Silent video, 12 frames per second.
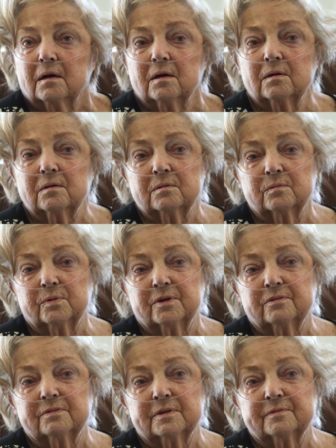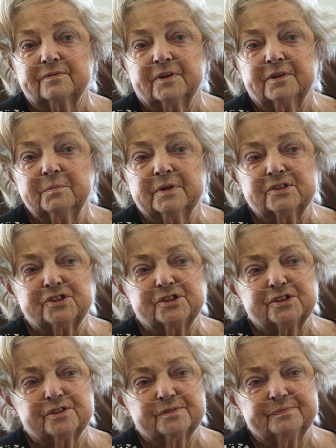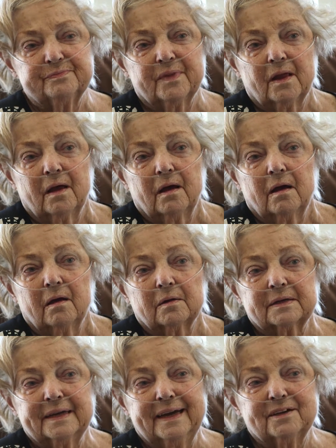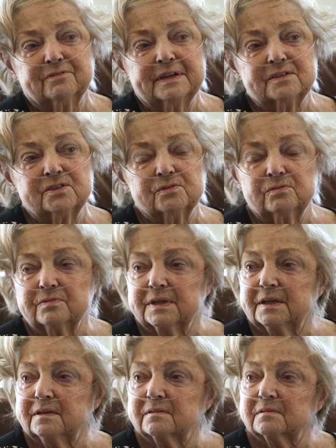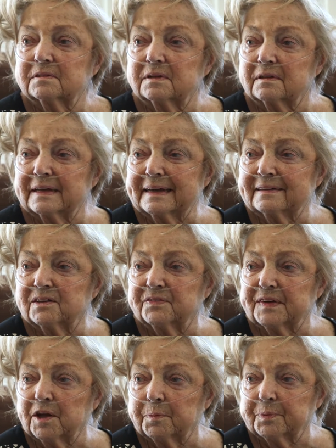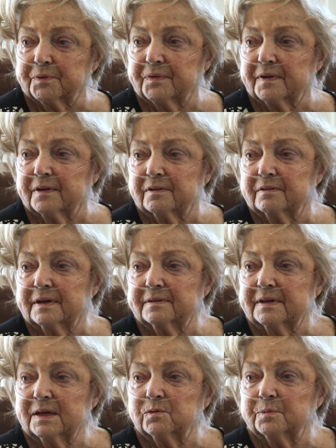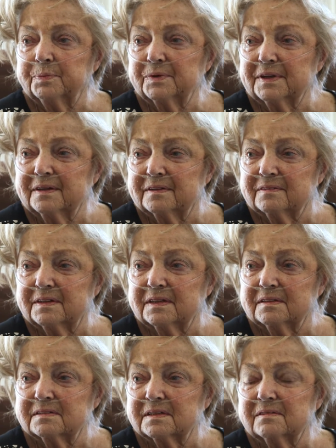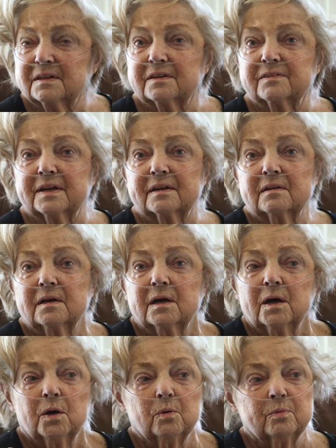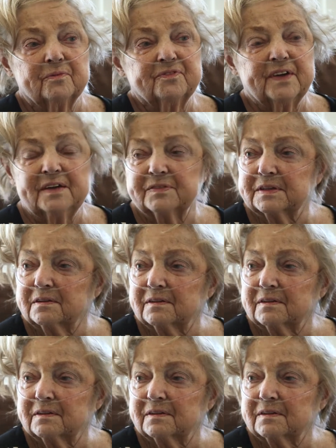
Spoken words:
were very much catering to the land developer there, and they were putting in things in there that favored